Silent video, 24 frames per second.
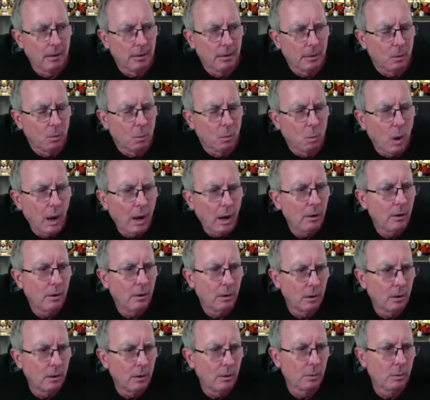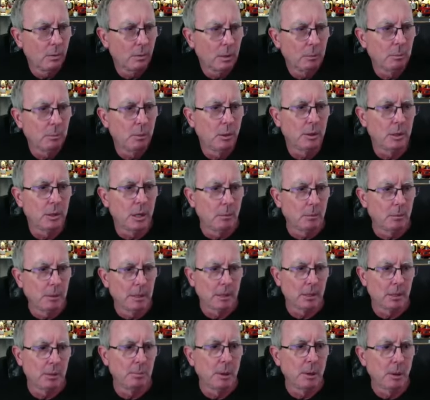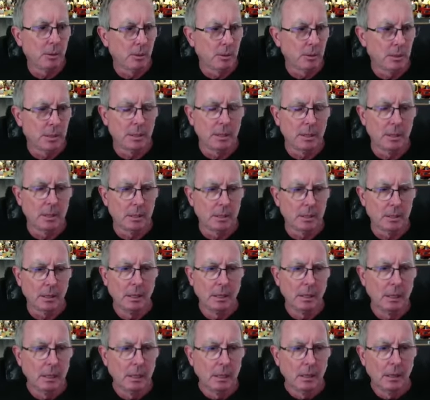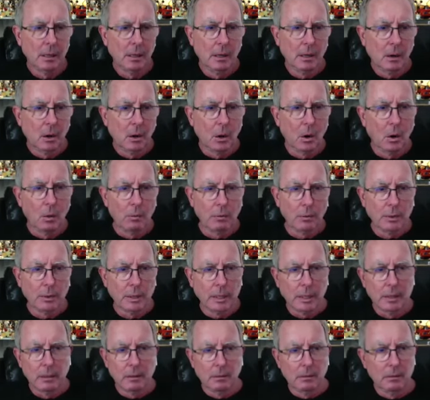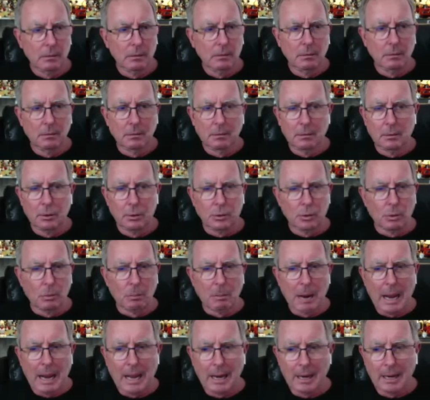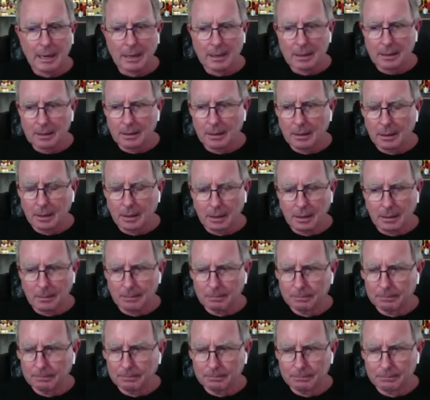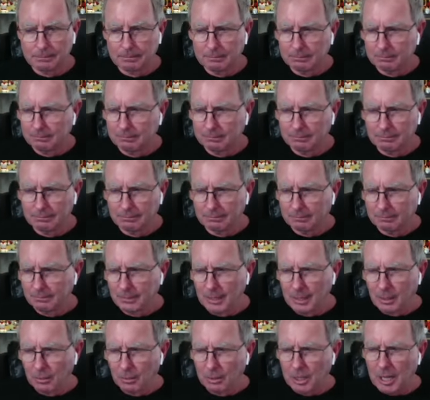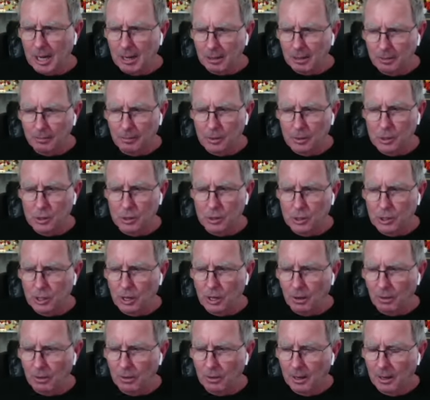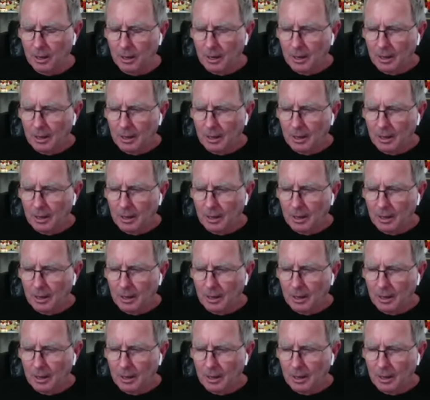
I thought, why on earth would they put Tom and Dick Smothers in this overly dramatic, um, you know, television show?